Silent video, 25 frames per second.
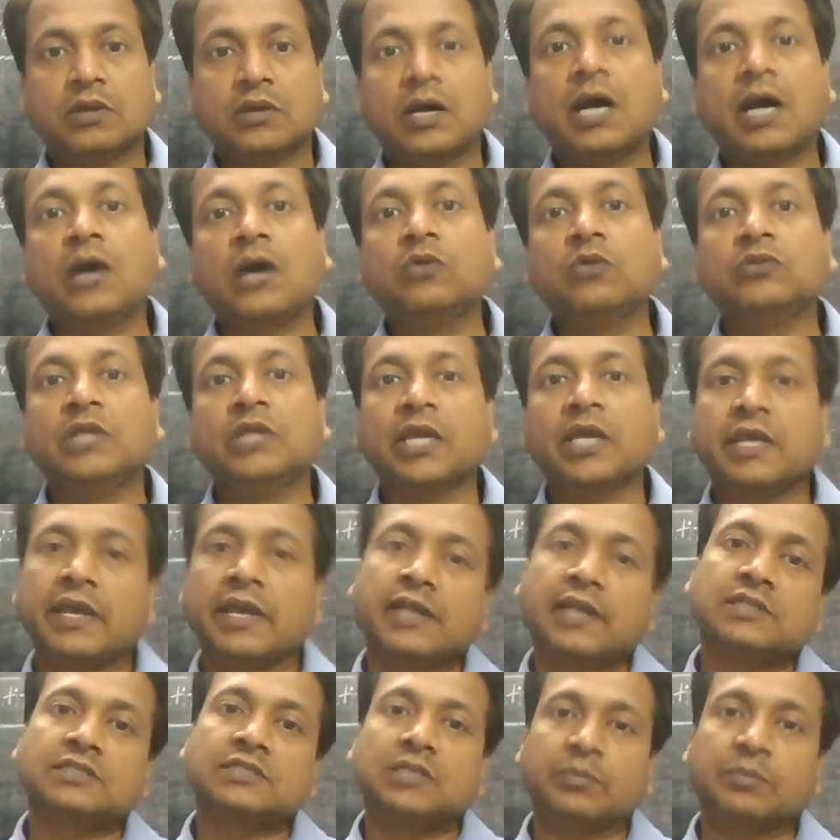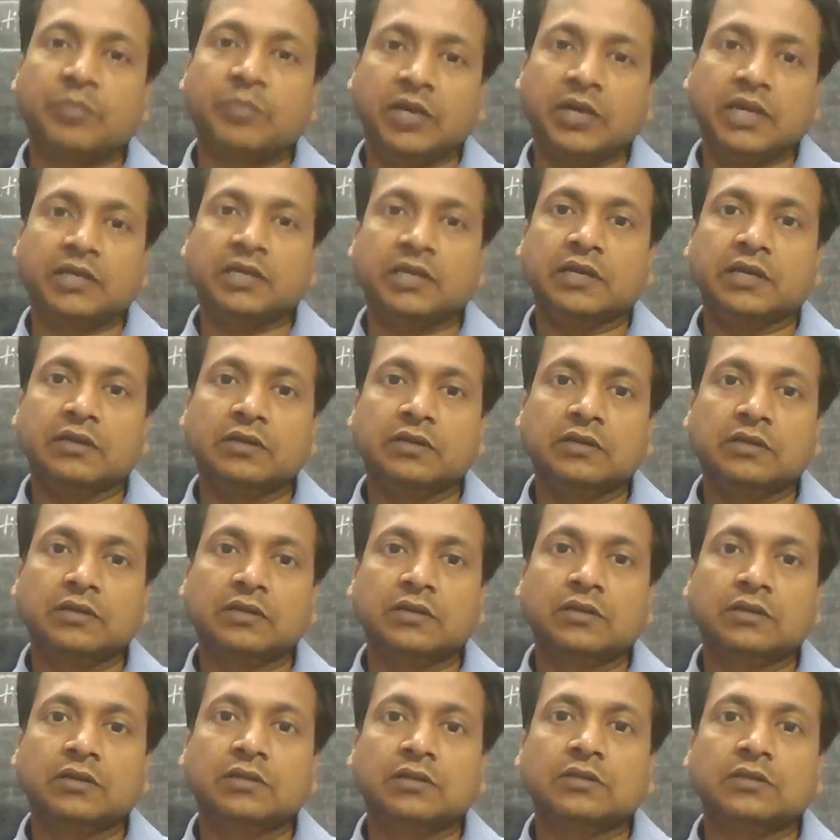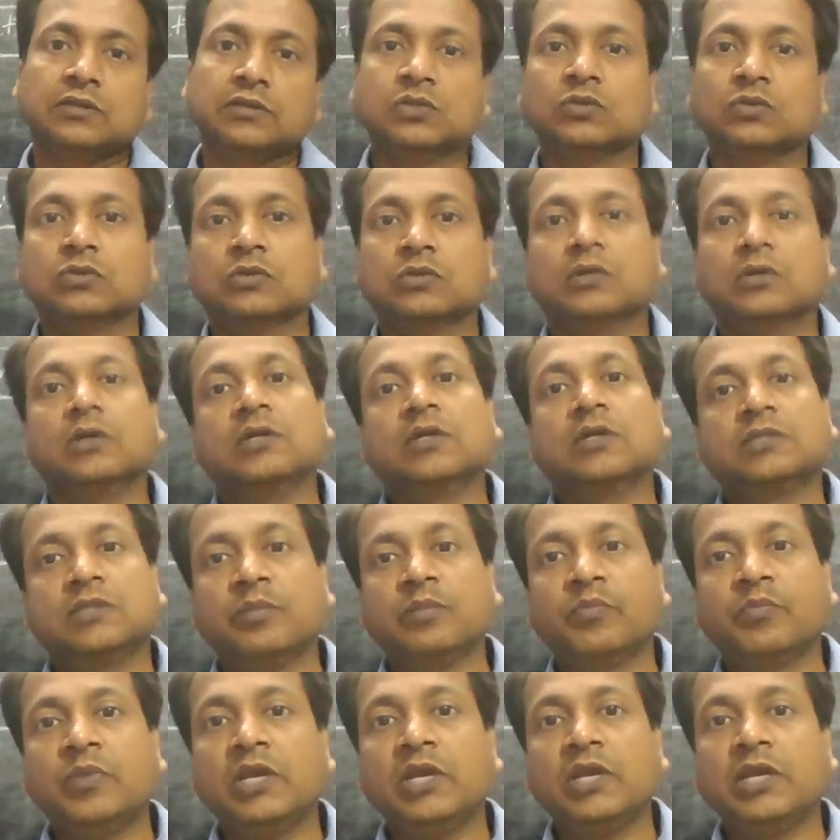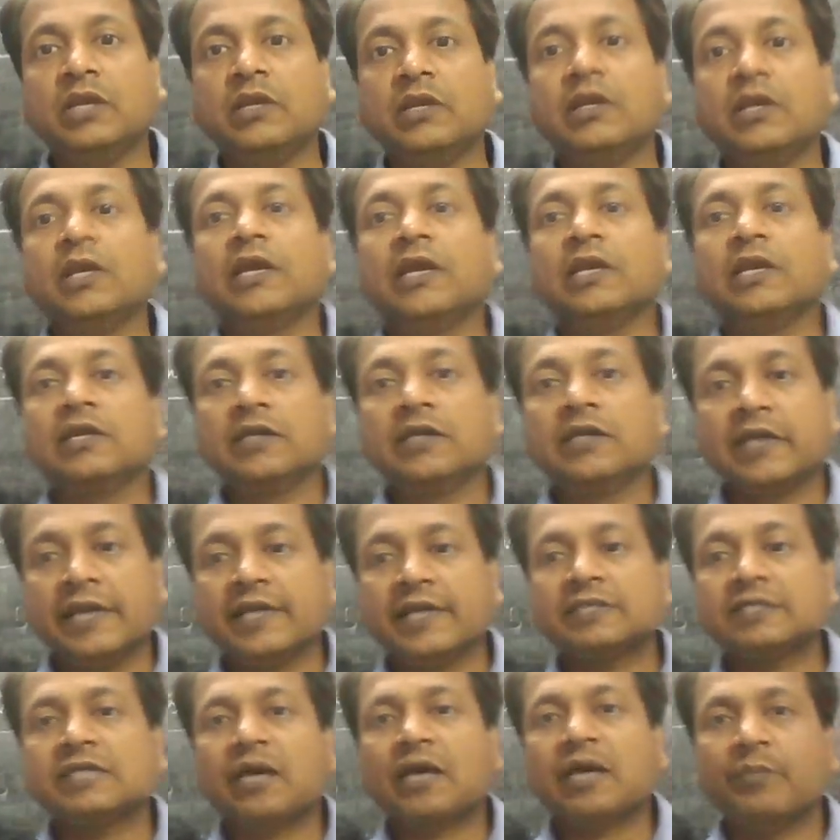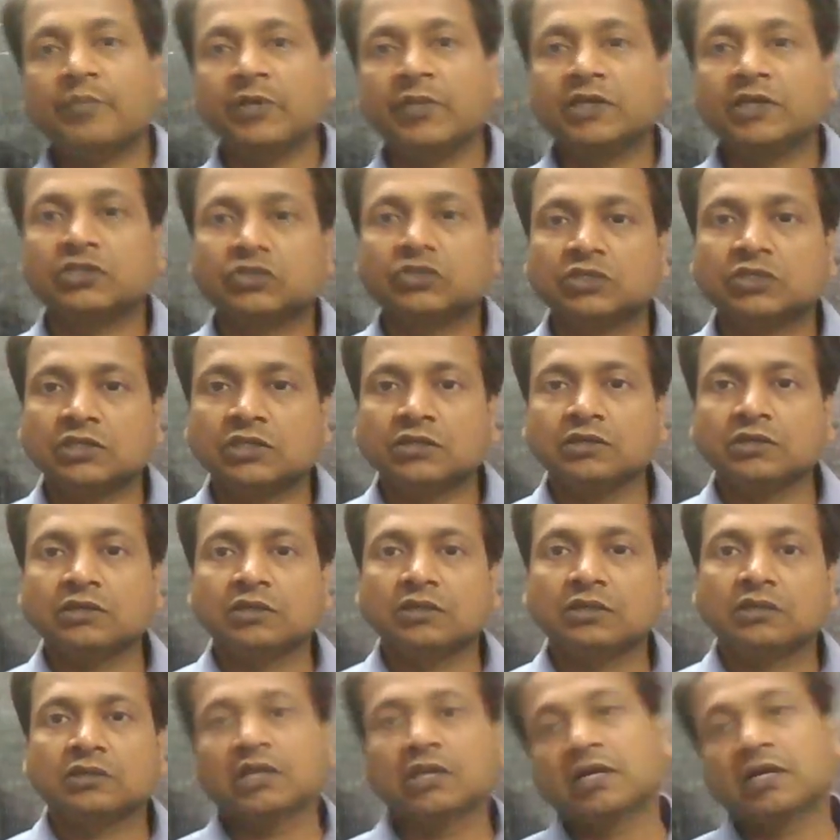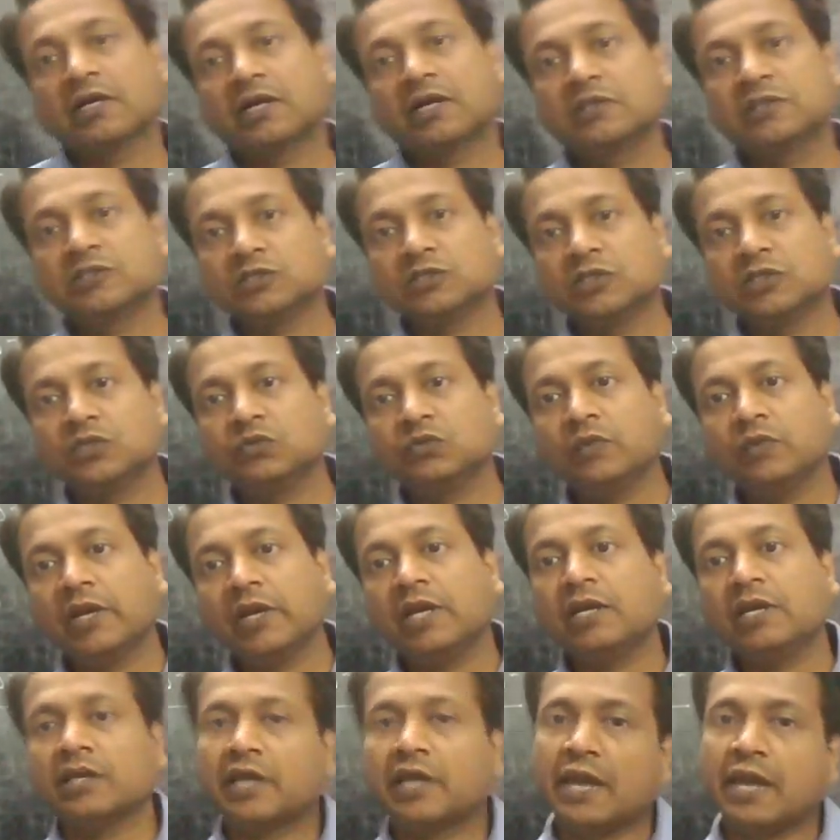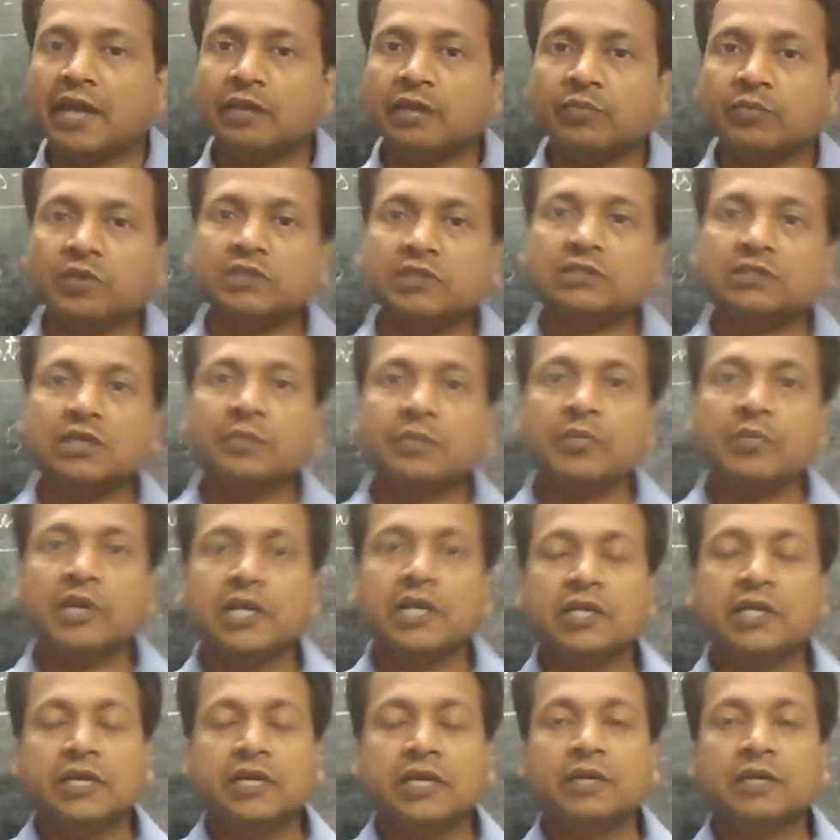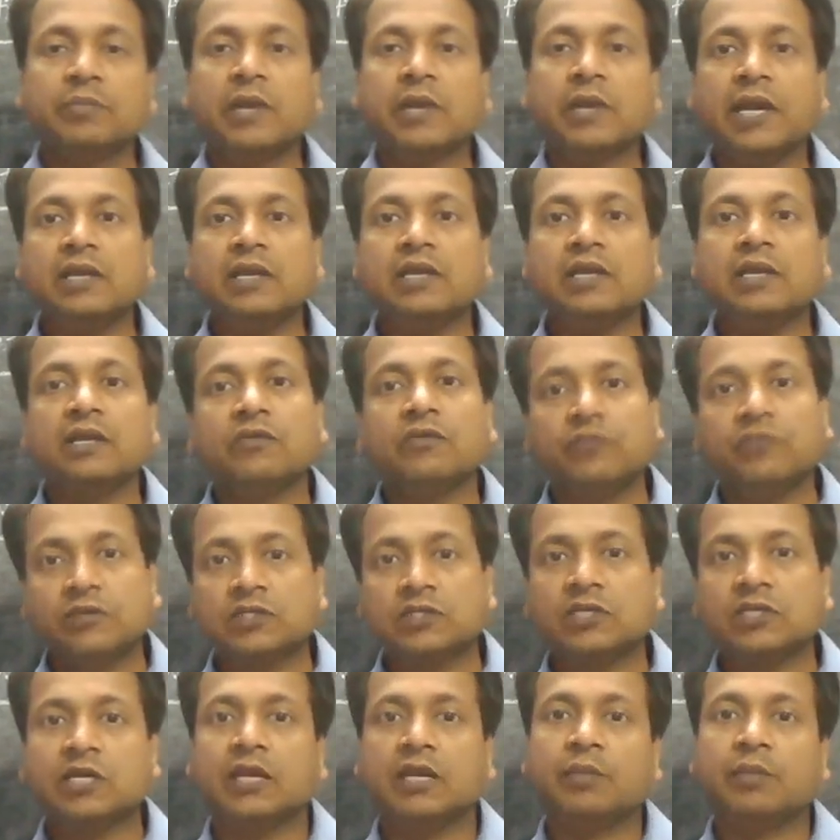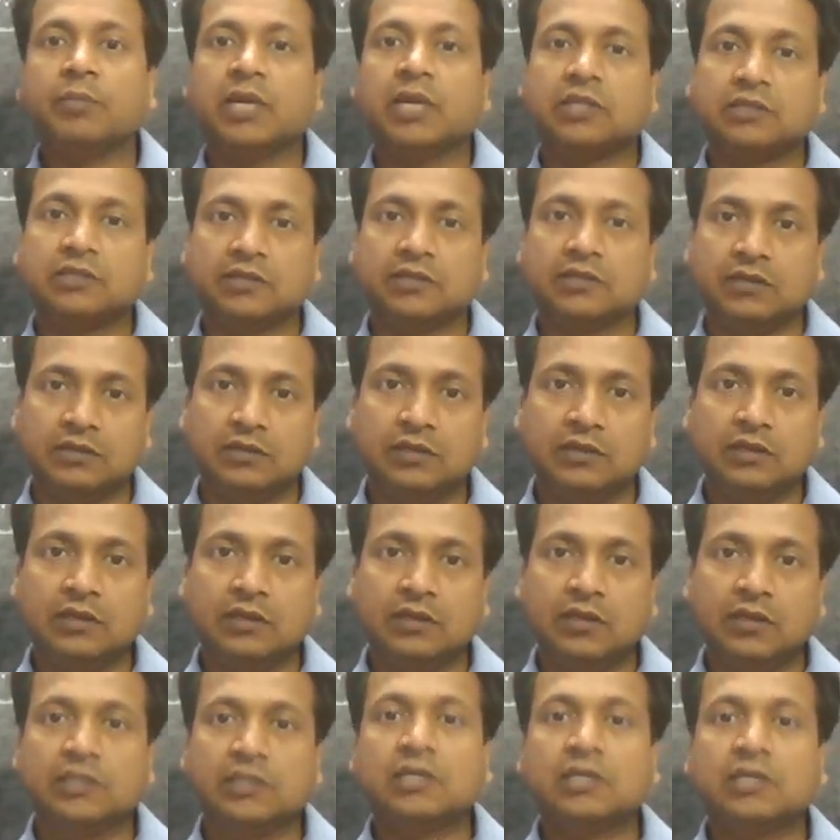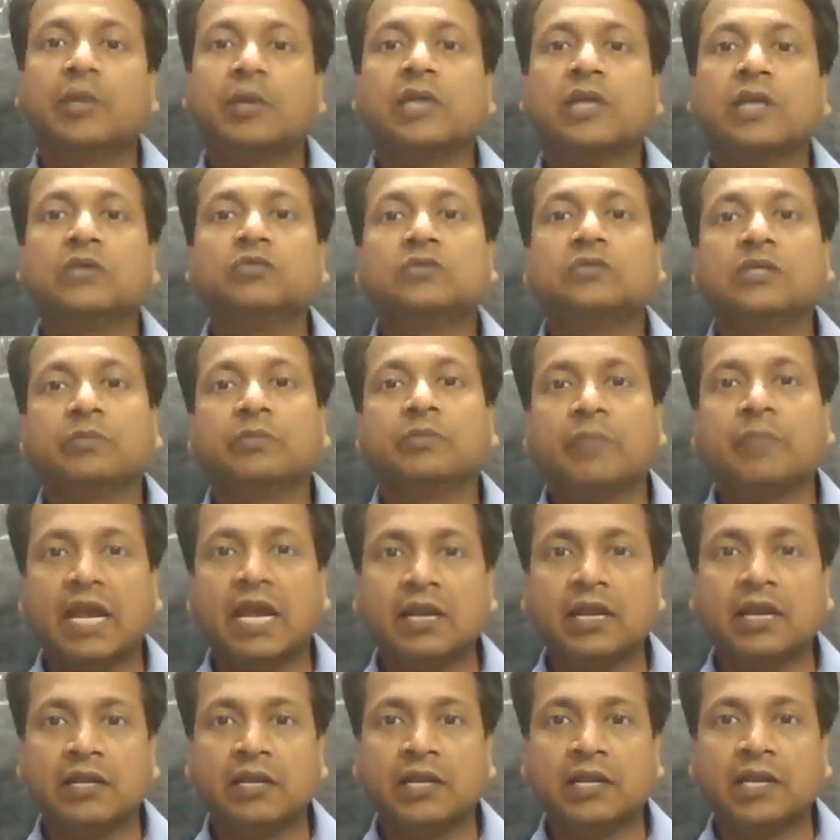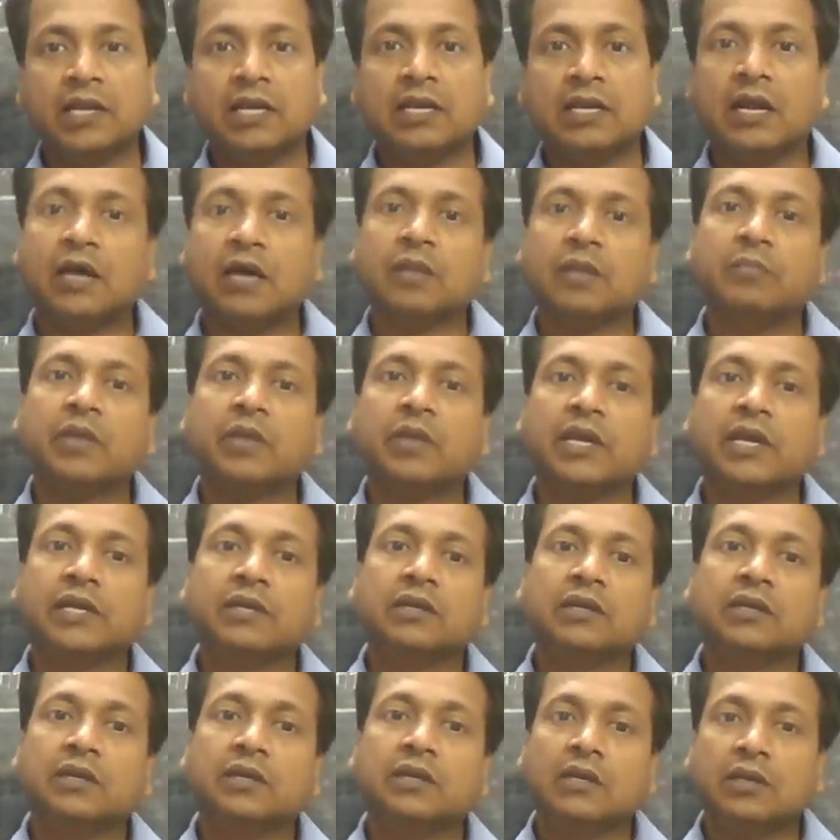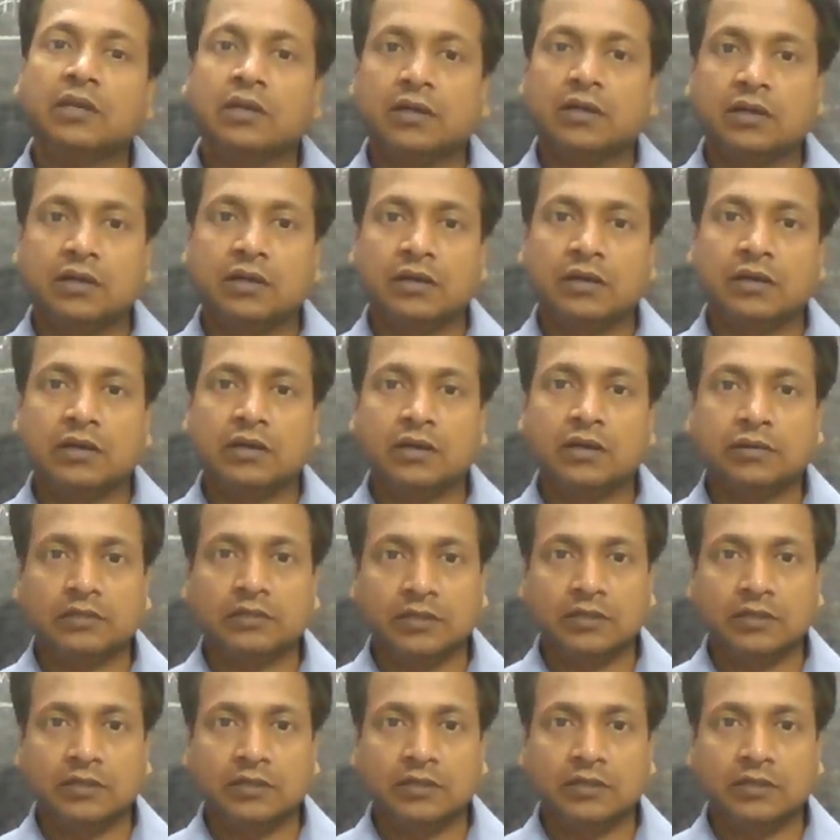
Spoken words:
how they can separate it? So, simply in case of mixture, the constituent can be separated by physical method, either by using magnet or by